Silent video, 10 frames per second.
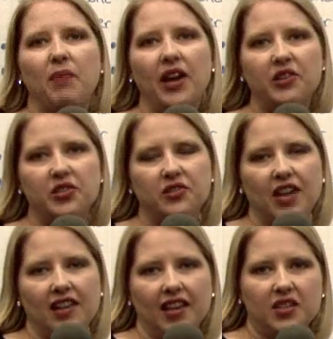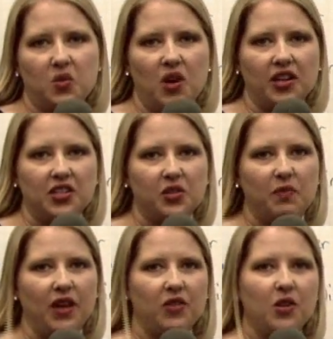Buyers do not like to walk into a
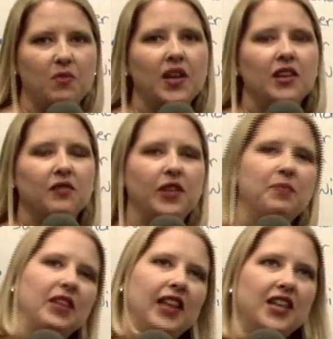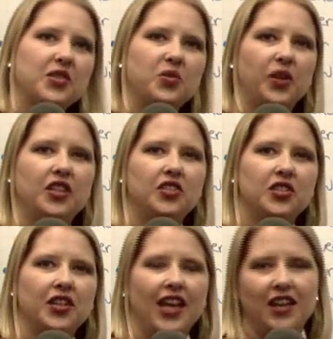bedroom, flip the light
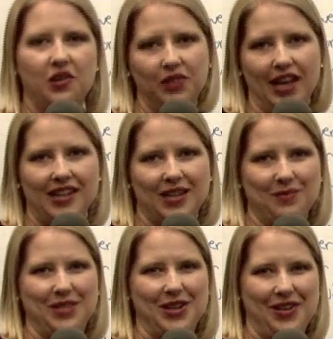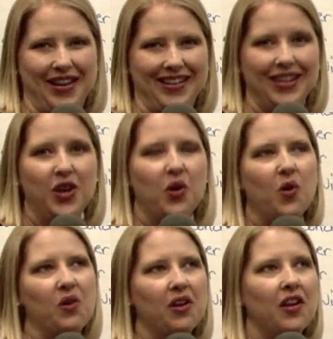switch, and no light comes on,
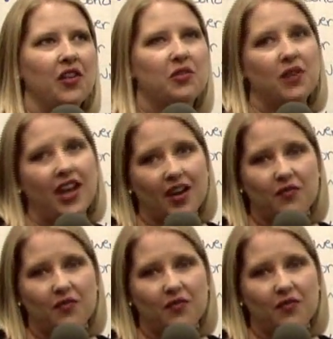or 3 out